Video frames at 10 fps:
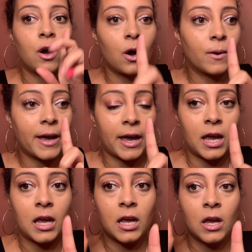
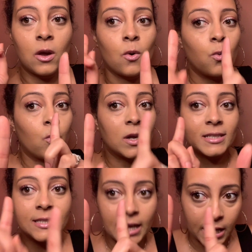Okay,
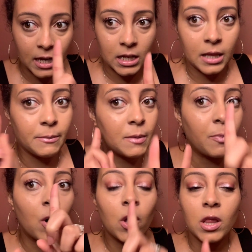one second. Let me
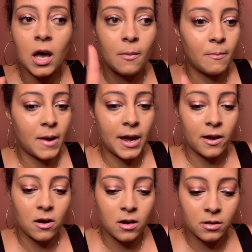pull up my
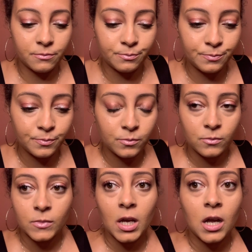
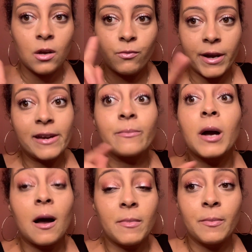random
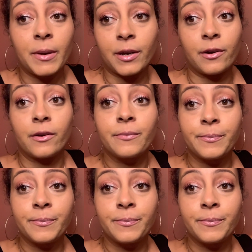comment picker.